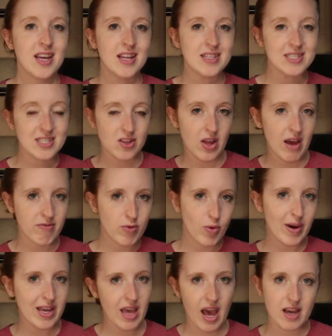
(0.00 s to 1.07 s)
and still have
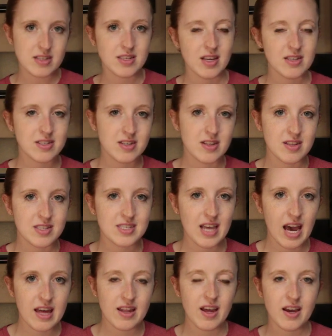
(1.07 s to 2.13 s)
quick access to the
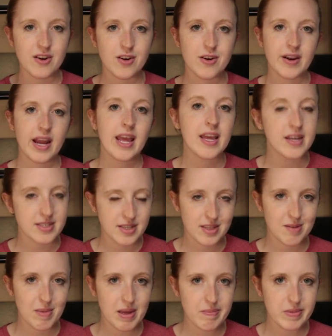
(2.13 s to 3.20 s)
Skyliner and to
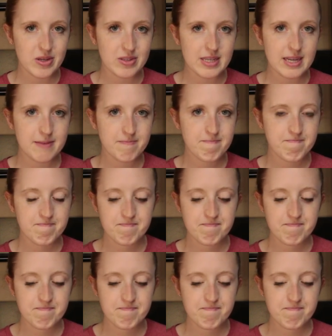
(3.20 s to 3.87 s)
the main building.